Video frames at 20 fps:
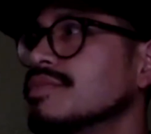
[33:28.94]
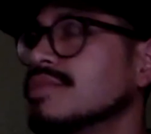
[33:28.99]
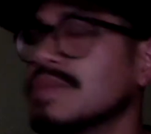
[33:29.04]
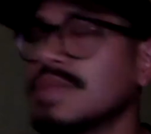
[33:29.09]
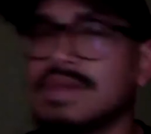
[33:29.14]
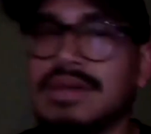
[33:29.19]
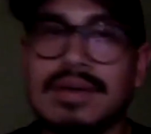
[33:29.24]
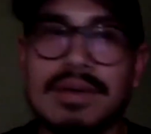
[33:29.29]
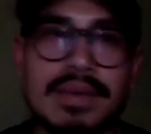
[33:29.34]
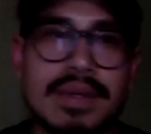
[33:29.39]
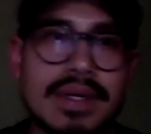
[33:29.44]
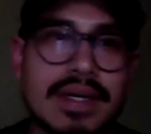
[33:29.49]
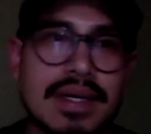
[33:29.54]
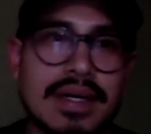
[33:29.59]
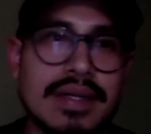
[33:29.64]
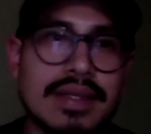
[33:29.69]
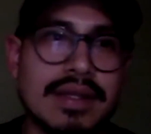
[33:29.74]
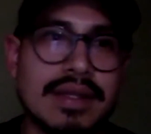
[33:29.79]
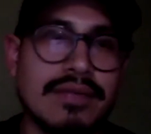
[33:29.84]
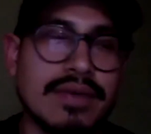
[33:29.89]
oh my God,
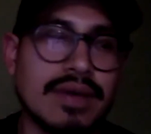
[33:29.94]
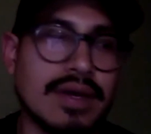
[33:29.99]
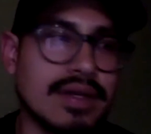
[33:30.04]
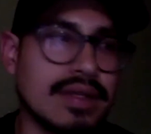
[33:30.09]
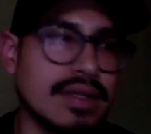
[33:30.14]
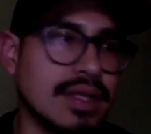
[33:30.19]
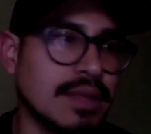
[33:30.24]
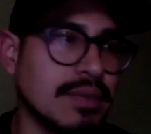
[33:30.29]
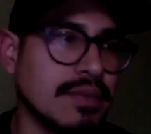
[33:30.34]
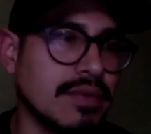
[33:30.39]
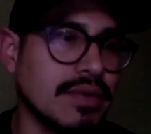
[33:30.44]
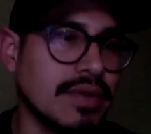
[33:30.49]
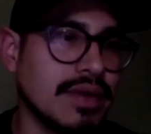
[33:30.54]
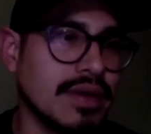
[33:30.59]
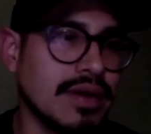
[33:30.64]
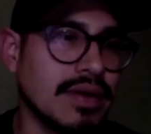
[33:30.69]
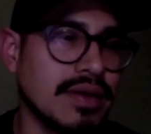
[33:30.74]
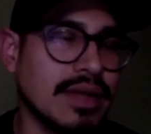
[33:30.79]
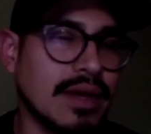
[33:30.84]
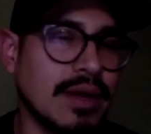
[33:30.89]
I forgot the name of it
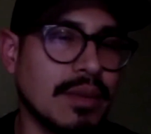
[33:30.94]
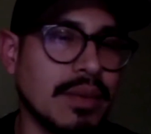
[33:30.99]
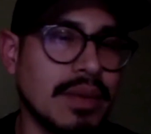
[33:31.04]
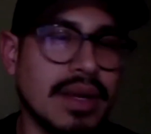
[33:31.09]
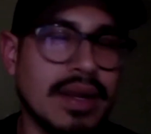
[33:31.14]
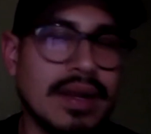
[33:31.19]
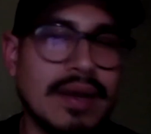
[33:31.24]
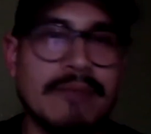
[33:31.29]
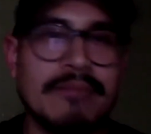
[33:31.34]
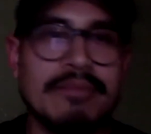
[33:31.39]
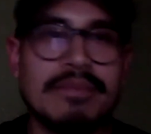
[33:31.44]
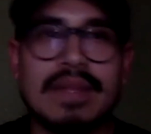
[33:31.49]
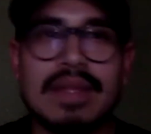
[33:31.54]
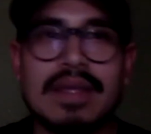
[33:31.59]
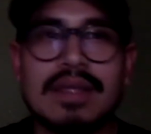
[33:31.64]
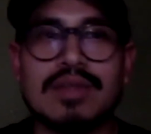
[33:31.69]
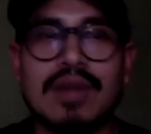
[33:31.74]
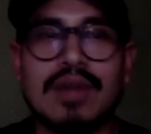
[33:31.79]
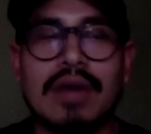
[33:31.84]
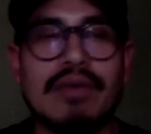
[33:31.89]
now. But
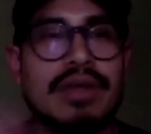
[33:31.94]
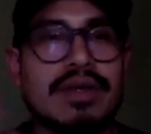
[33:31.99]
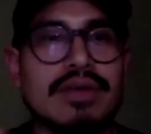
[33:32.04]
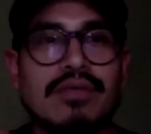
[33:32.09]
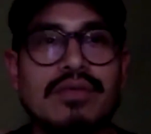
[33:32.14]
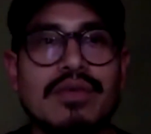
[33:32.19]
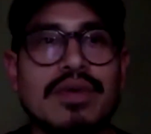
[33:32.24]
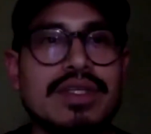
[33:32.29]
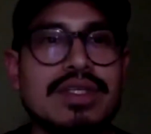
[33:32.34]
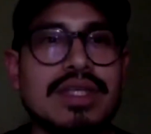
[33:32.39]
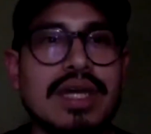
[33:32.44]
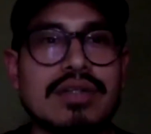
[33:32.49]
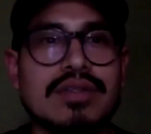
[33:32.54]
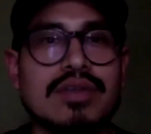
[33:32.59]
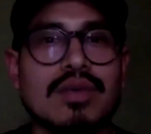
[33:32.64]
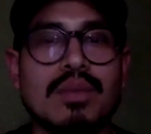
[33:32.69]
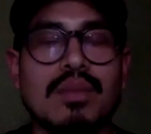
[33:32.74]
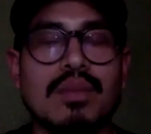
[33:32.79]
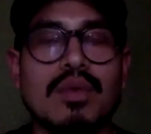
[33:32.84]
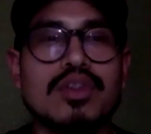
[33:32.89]
so I reach out to
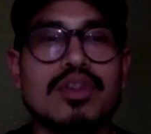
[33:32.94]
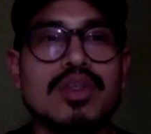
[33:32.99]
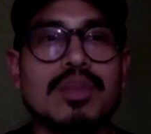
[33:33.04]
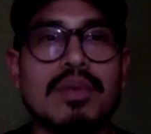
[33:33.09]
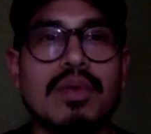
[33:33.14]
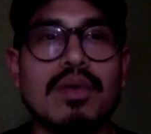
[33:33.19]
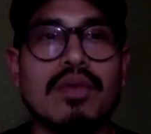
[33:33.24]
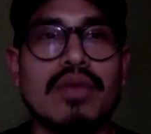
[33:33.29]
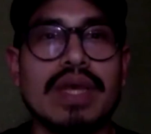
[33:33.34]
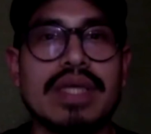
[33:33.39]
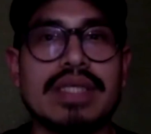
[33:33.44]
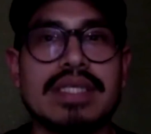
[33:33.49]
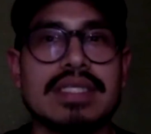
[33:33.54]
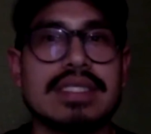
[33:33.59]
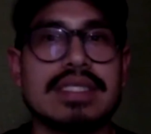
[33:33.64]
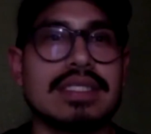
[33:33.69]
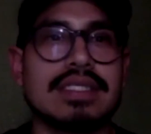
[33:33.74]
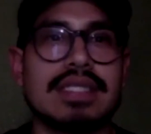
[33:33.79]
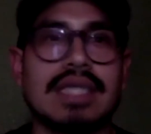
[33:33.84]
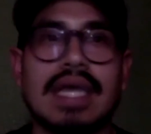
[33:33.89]
multiple races and
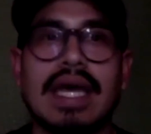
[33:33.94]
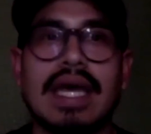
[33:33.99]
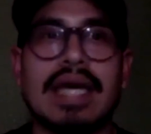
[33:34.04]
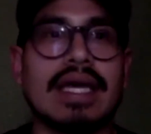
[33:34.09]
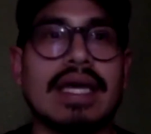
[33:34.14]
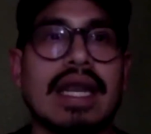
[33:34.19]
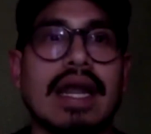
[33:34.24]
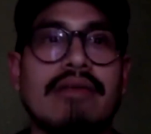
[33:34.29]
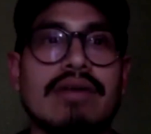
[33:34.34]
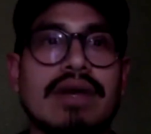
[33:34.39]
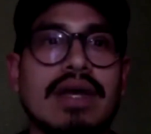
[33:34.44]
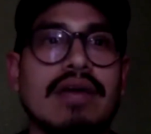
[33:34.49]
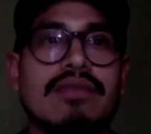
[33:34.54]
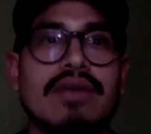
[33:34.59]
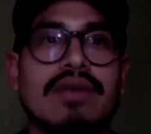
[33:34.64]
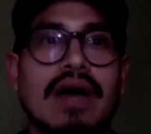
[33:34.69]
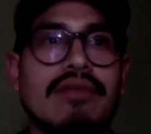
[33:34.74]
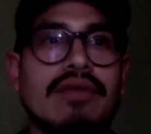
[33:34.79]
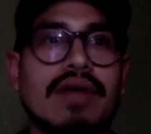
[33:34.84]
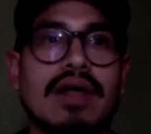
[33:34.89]
say, hey, can I
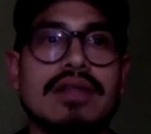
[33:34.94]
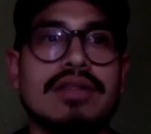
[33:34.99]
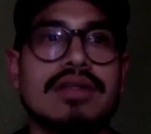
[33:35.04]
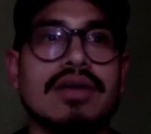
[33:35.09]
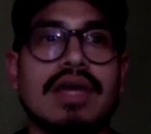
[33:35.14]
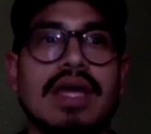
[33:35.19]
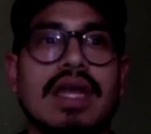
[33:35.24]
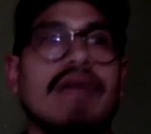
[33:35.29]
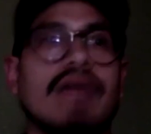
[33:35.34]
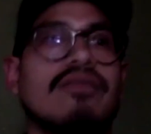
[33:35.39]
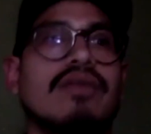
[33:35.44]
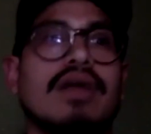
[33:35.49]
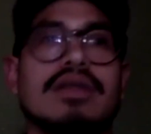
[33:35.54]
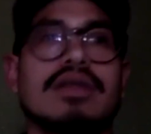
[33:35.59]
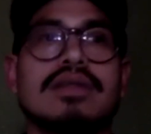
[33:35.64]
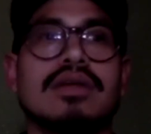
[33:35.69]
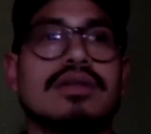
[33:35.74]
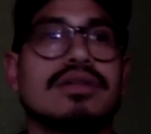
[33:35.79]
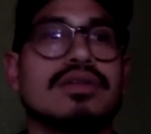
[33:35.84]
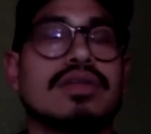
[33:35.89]
volunteer? Can I volunteer?
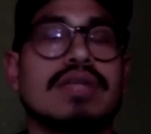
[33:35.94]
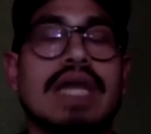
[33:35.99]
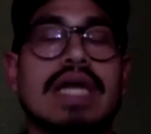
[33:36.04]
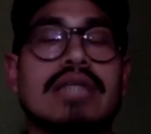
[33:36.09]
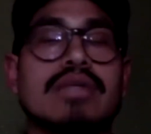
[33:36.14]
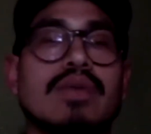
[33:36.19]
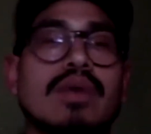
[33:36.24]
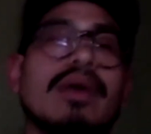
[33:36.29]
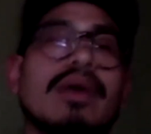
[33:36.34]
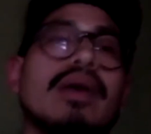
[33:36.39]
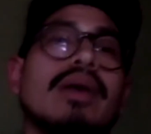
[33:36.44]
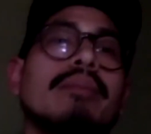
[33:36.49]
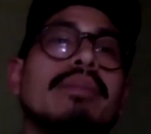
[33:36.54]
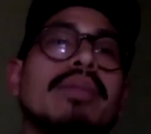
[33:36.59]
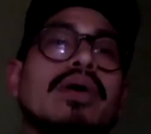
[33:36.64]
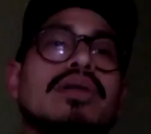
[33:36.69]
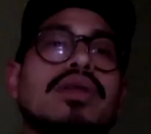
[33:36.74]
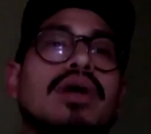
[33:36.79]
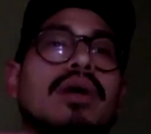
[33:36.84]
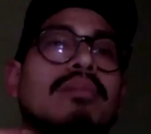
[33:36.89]
So that's what built
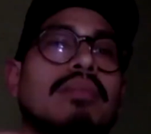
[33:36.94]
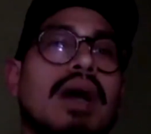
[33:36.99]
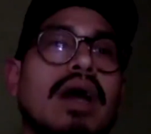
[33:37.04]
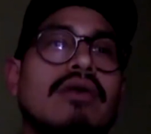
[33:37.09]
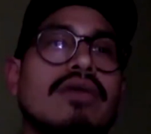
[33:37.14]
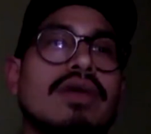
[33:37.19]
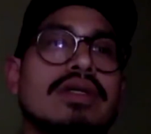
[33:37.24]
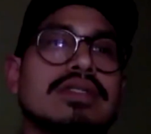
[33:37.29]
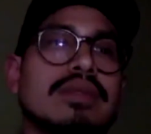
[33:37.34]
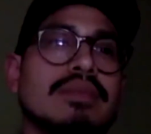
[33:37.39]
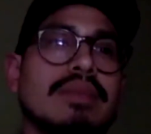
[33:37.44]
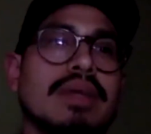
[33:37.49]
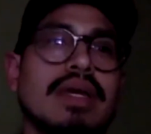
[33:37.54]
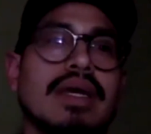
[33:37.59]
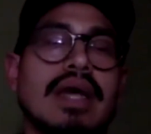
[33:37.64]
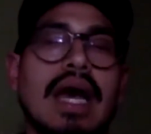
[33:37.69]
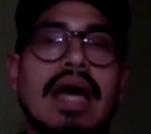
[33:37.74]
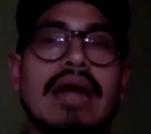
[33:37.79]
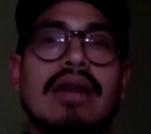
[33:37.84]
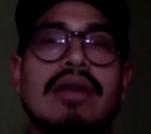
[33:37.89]
up my resume.
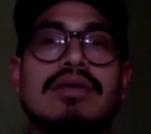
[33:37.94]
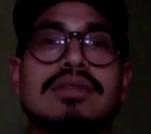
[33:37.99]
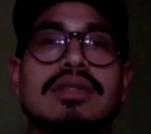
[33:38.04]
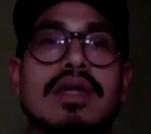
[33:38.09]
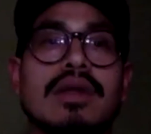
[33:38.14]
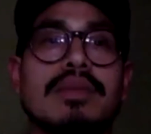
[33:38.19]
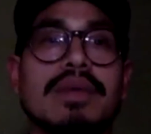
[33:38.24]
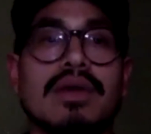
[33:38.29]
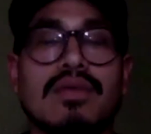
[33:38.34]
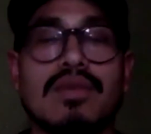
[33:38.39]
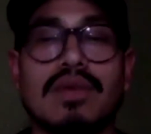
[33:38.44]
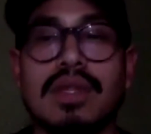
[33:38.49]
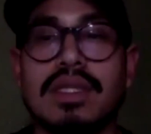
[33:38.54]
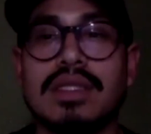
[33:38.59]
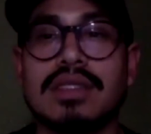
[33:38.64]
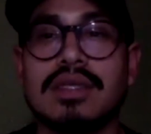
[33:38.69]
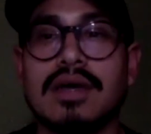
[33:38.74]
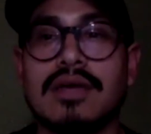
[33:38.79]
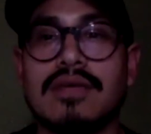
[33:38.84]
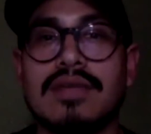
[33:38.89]
I know it's going to be really
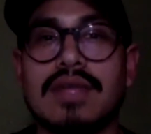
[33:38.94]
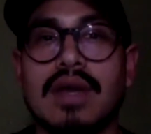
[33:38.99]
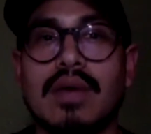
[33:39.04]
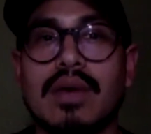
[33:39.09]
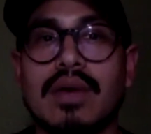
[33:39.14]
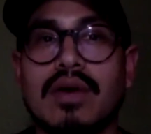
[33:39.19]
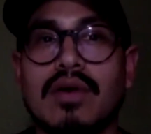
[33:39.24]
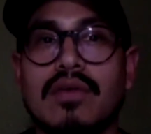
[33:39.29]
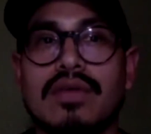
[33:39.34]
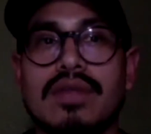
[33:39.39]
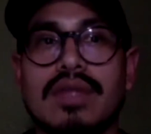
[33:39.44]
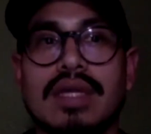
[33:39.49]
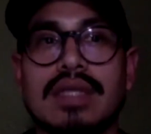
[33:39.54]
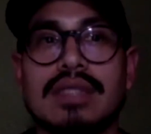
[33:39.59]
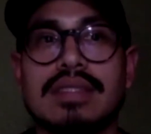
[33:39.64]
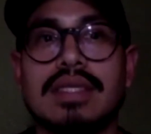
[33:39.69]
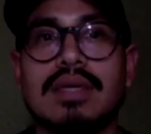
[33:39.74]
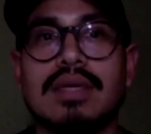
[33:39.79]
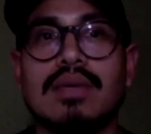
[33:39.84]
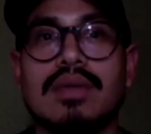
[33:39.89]
tough now with
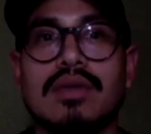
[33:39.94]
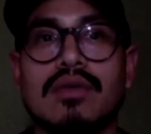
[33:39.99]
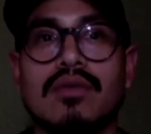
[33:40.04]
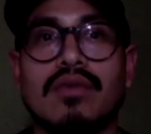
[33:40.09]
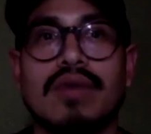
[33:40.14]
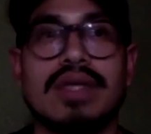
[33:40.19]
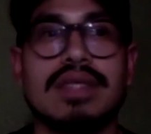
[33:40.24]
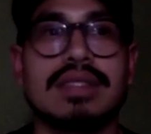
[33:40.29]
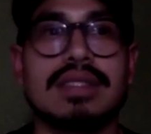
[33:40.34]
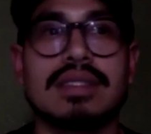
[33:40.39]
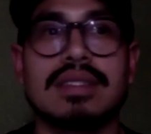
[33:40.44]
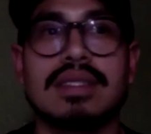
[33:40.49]
COVID-19, with the races